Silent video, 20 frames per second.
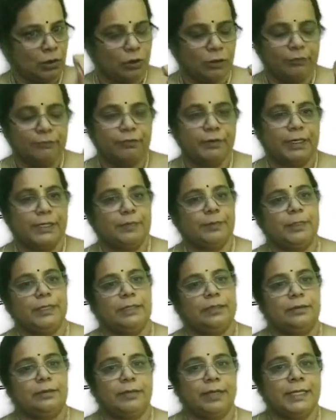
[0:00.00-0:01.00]
on
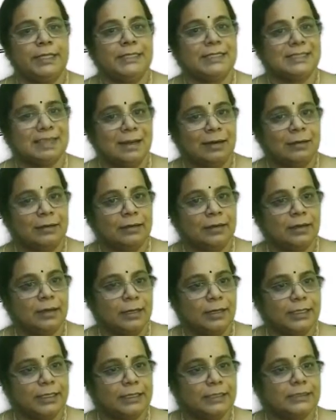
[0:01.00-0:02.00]
fundamental rights under
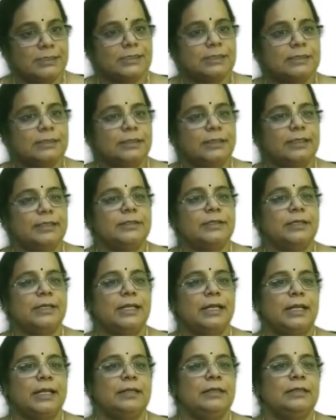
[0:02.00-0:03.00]
Articles 33
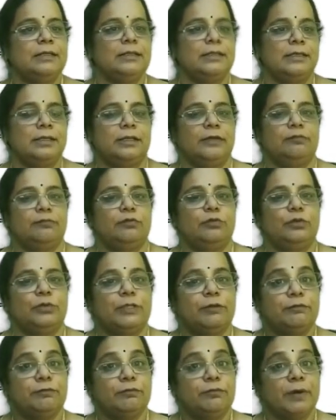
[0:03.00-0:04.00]
and 34.
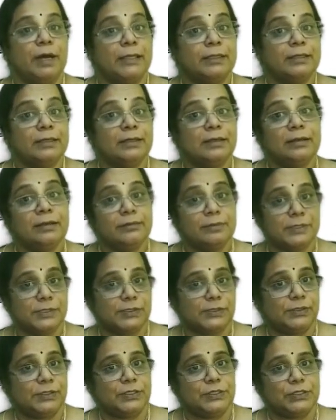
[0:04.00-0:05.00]
The other
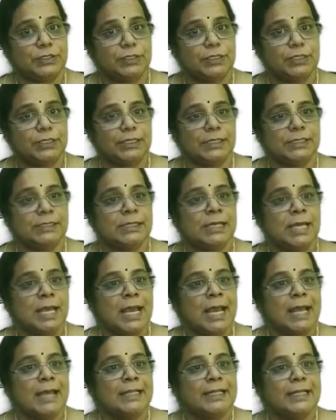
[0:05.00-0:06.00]
restriction is
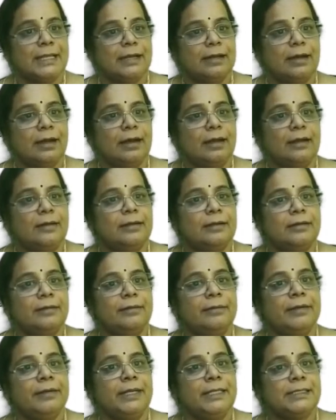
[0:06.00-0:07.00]
there are
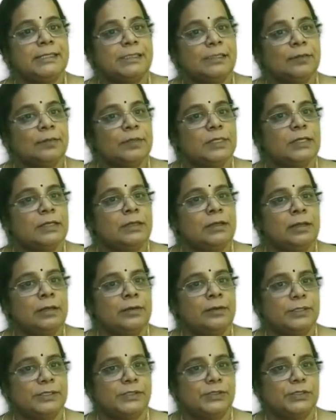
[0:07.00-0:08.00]
reasonable
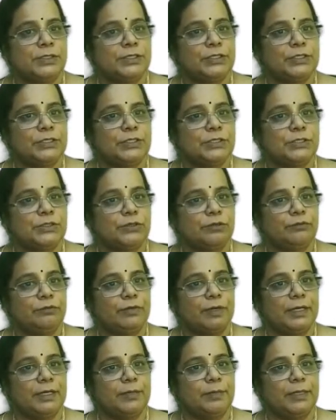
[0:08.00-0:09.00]
restrictions on
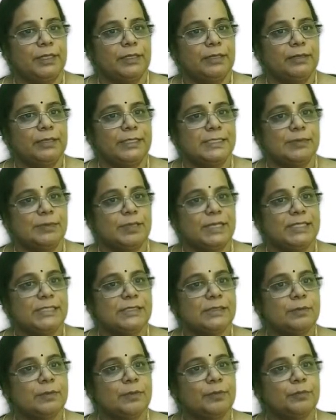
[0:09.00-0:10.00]
fundamental rights.
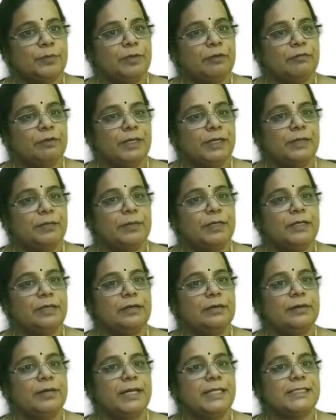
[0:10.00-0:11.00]
Please remember,
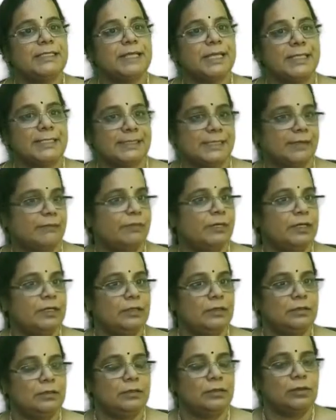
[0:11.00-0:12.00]
fundamental rights as given
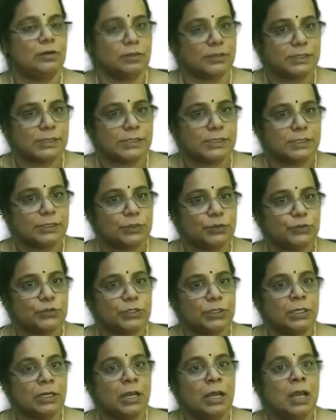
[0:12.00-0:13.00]
under the
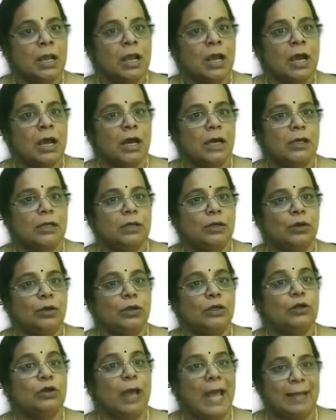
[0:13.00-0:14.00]
Constitution are
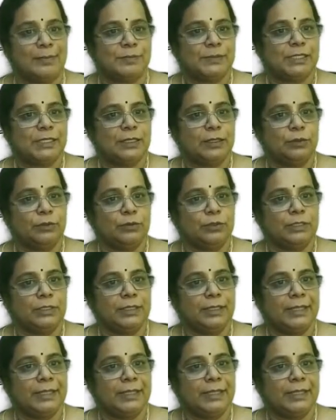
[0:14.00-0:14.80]
not absolute.